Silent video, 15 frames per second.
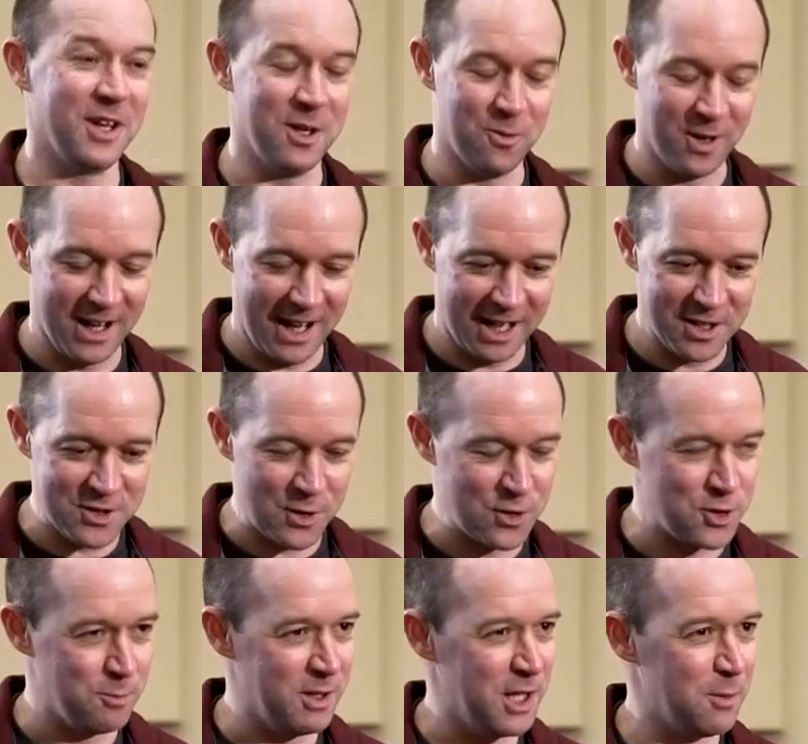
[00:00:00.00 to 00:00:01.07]
They didn't want any
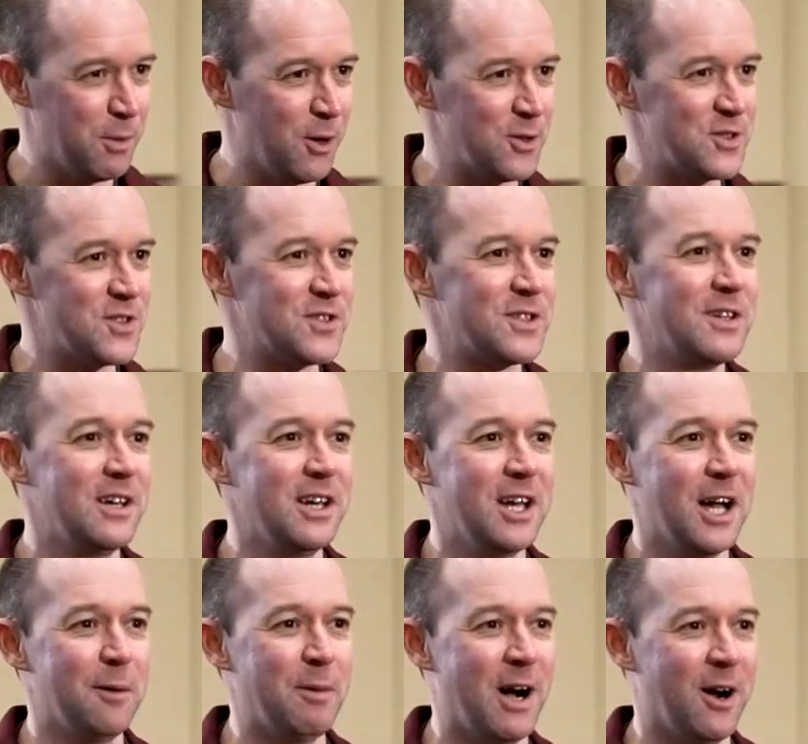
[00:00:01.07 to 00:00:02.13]
social media posts
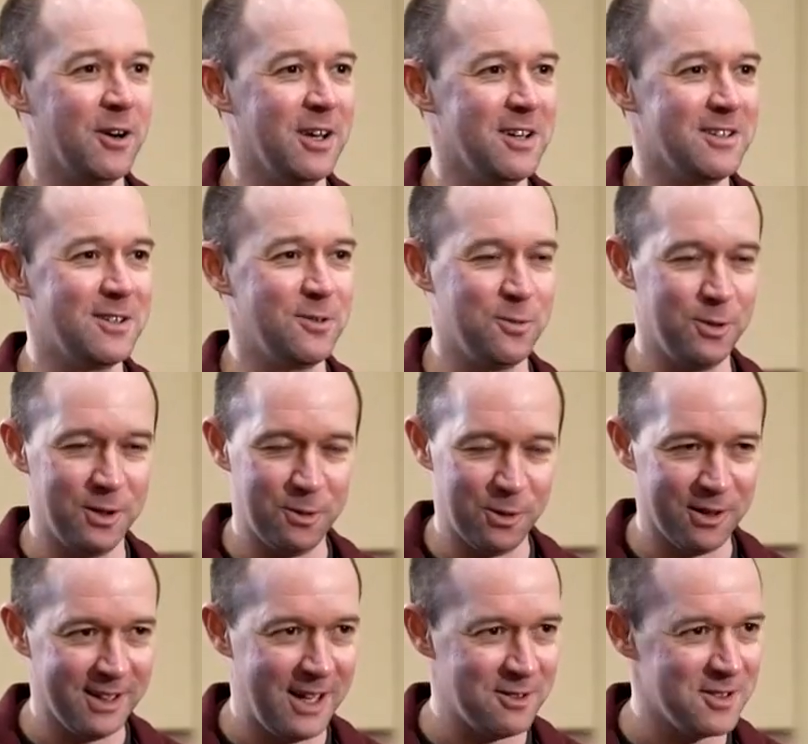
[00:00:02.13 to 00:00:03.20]
about it. We
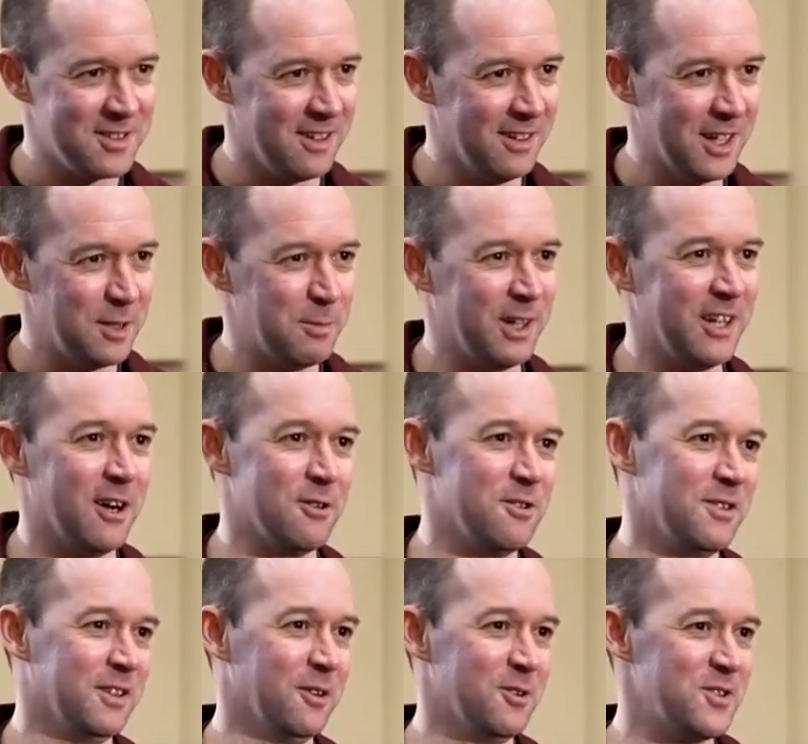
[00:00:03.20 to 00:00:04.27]
weren't allowed to tell anybody other
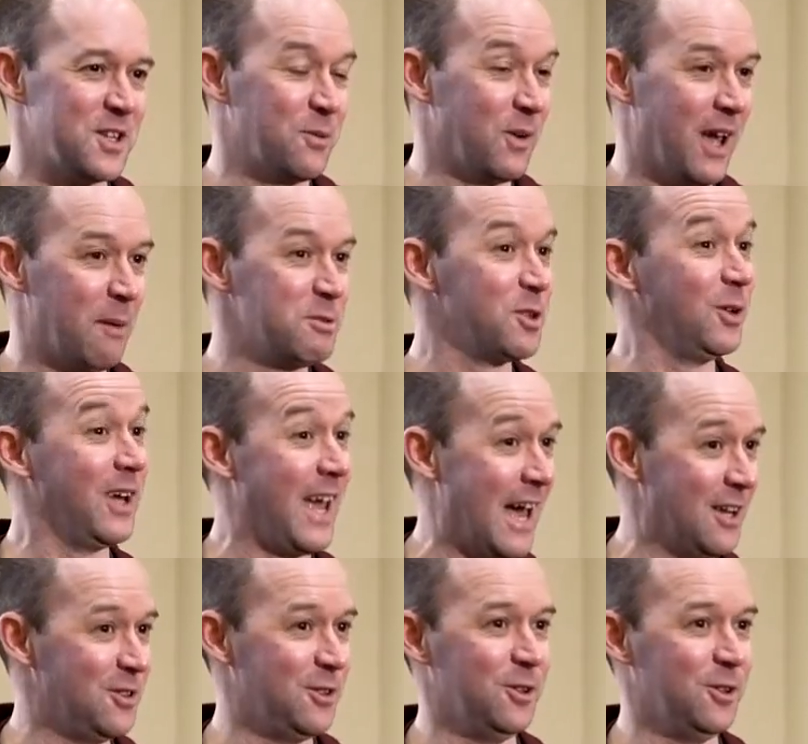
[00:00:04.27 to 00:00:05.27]
than those that we absolutely had